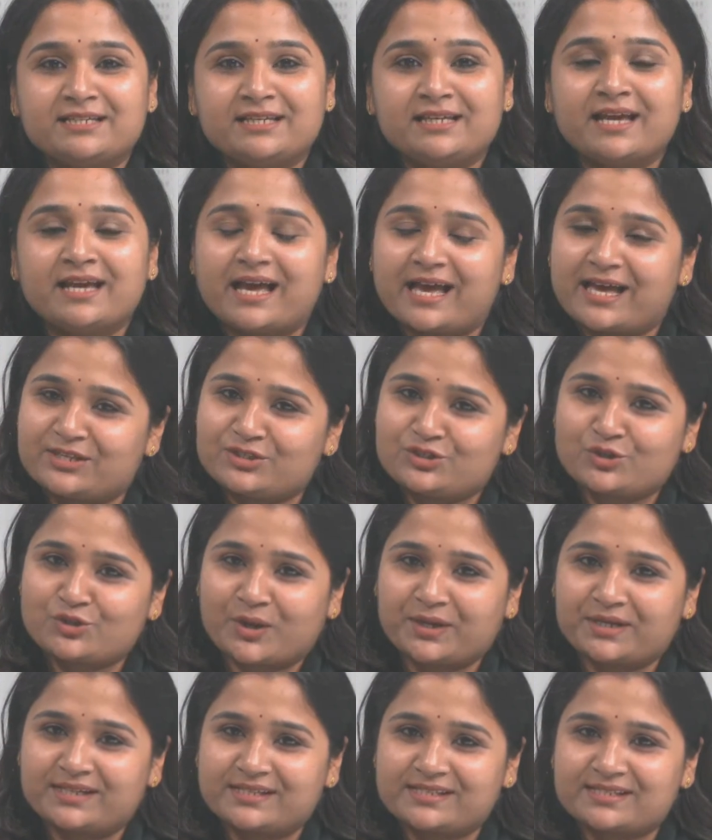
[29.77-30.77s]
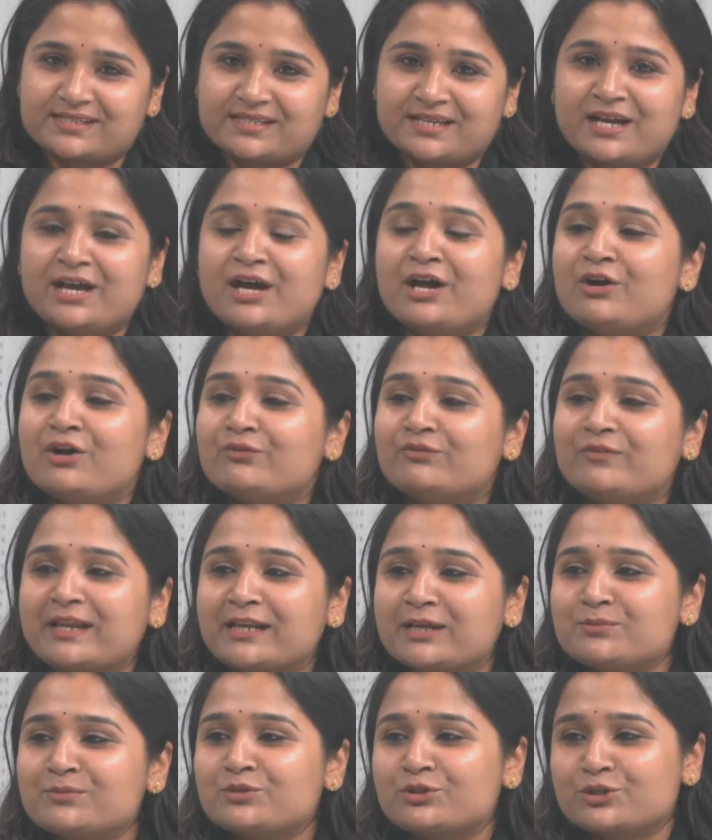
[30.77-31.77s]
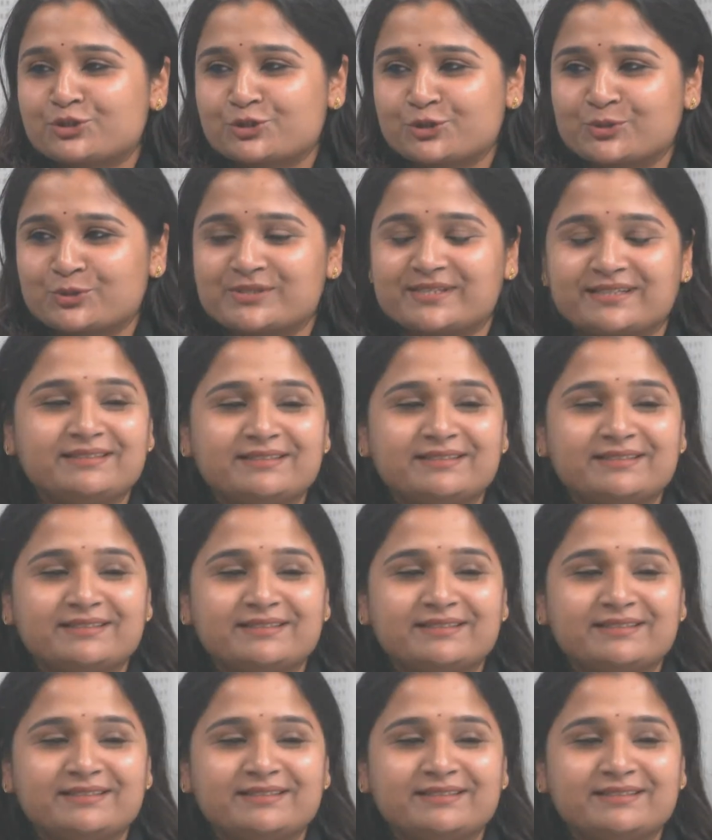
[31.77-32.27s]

has joined us. Welcome to the show, sir.